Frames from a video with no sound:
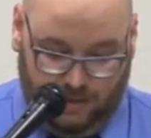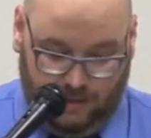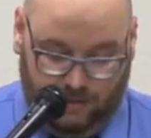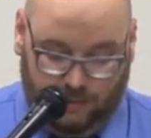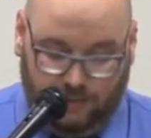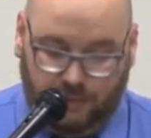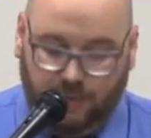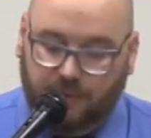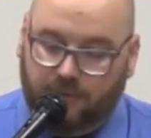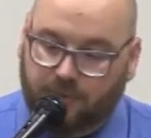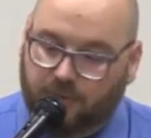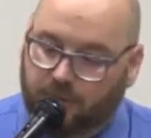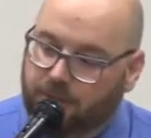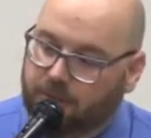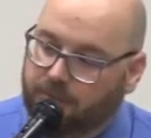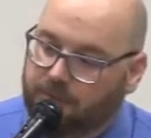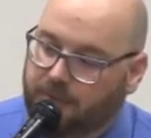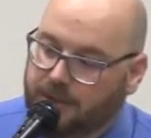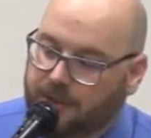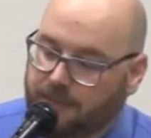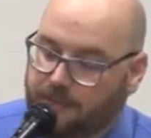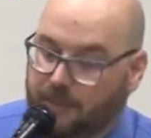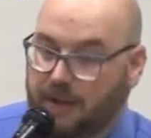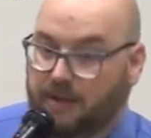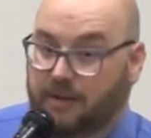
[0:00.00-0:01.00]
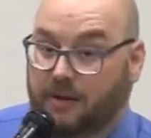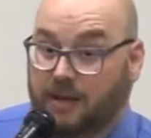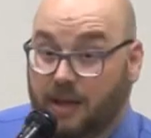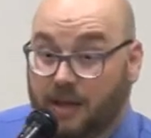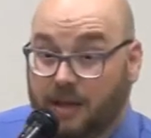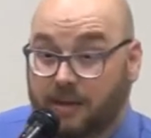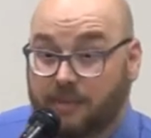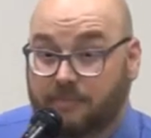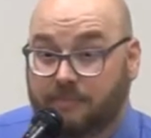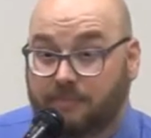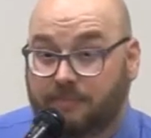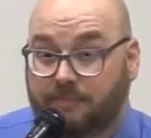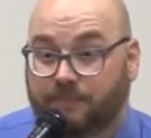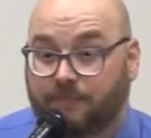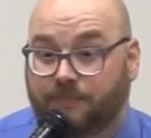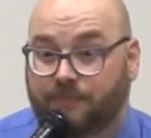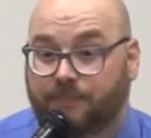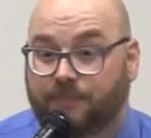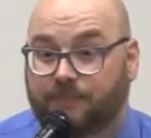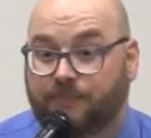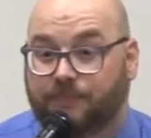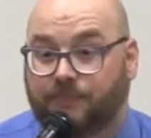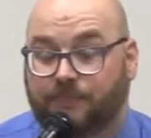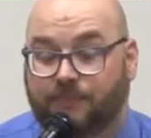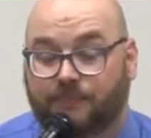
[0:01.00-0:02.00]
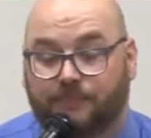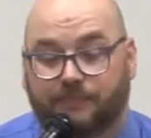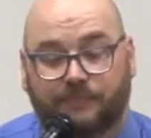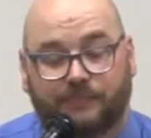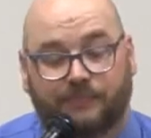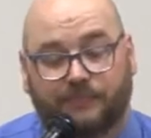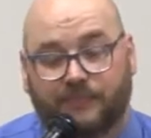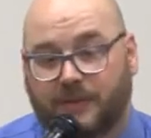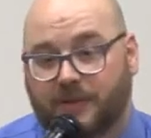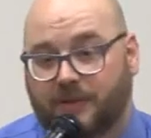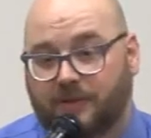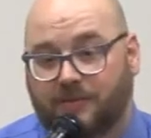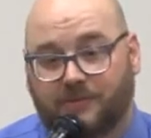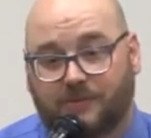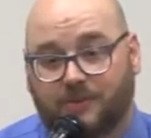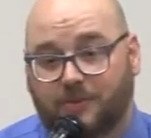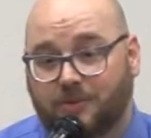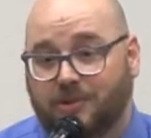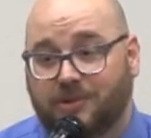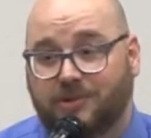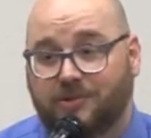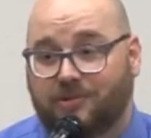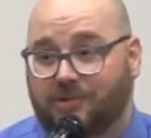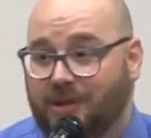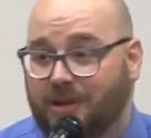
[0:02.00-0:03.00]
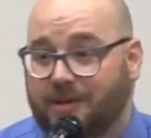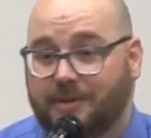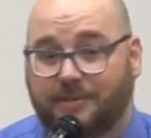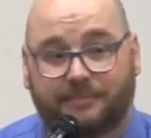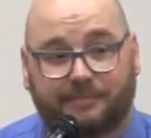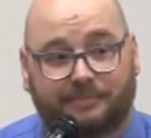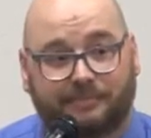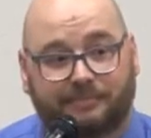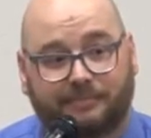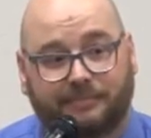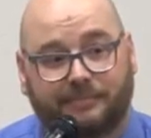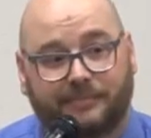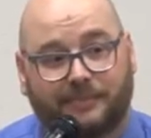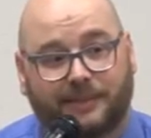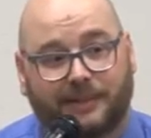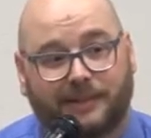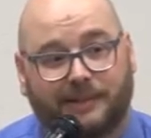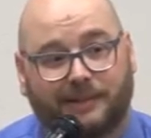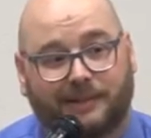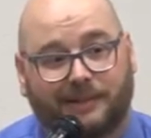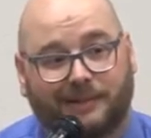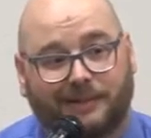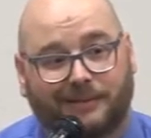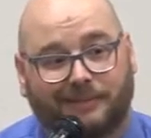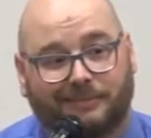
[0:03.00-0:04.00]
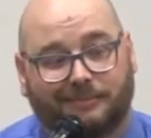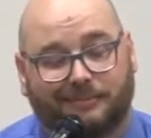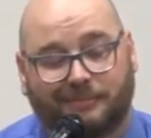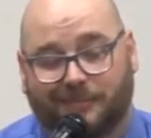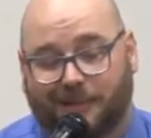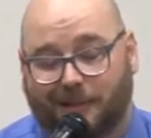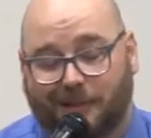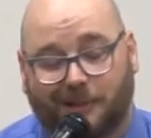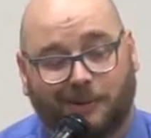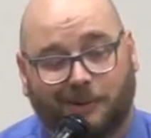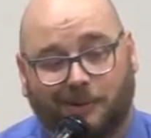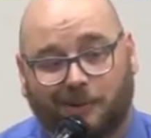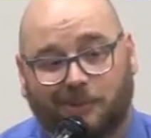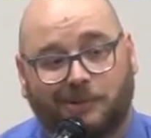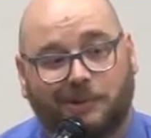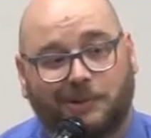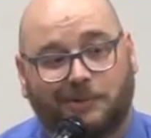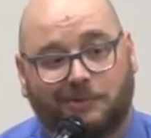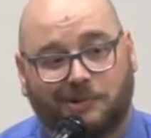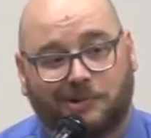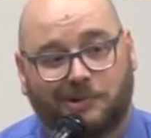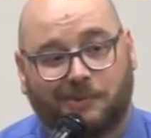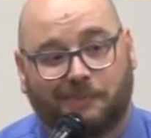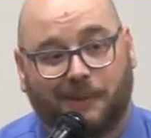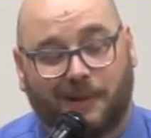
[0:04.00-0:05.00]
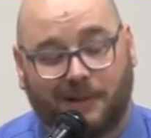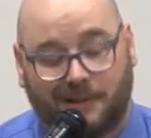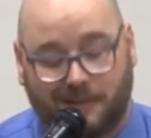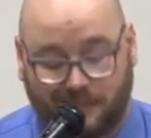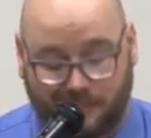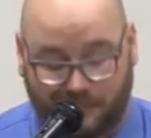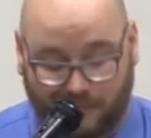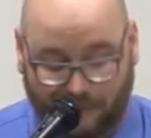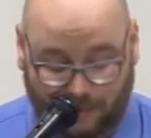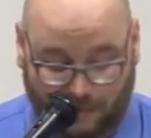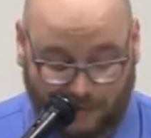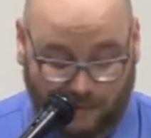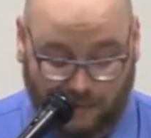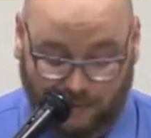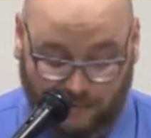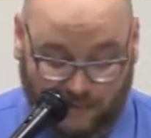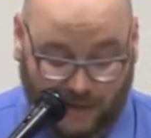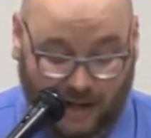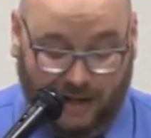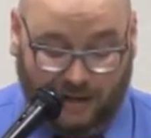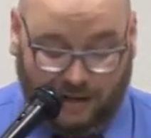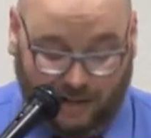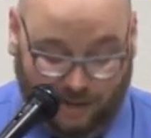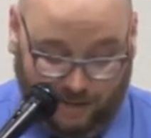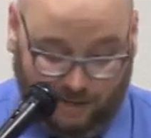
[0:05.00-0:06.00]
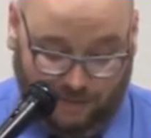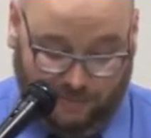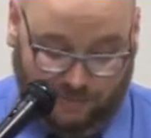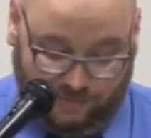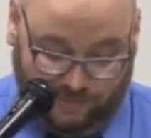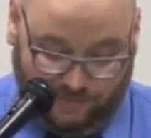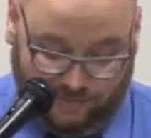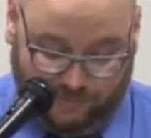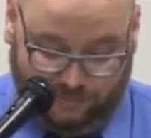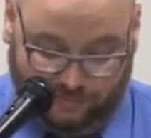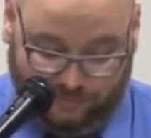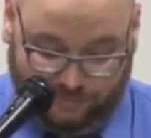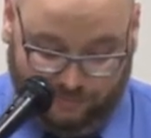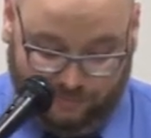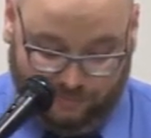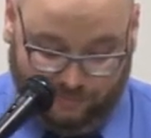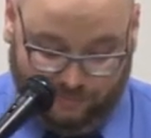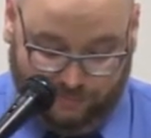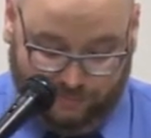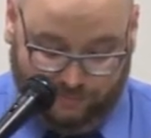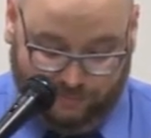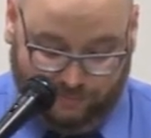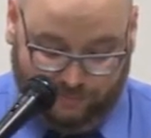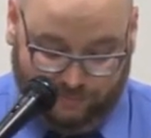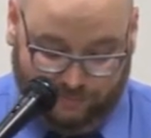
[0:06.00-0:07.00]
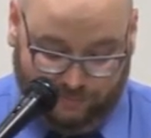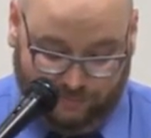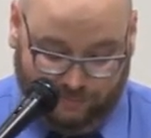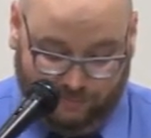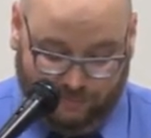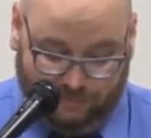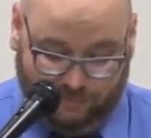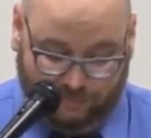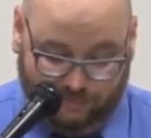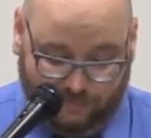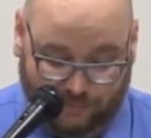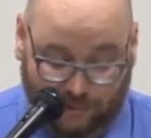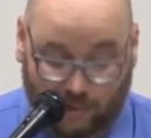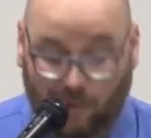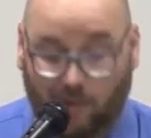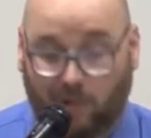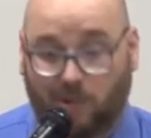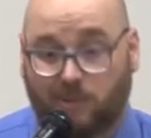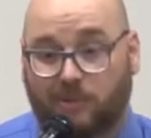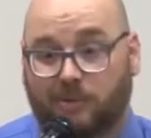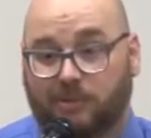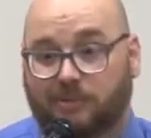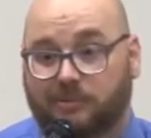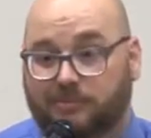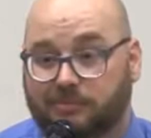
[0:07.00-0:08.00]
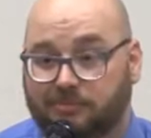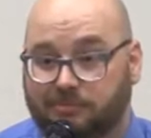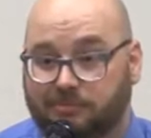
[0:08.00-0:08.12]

When you told me about him, foolish him, I could only respond in the vocative, oh,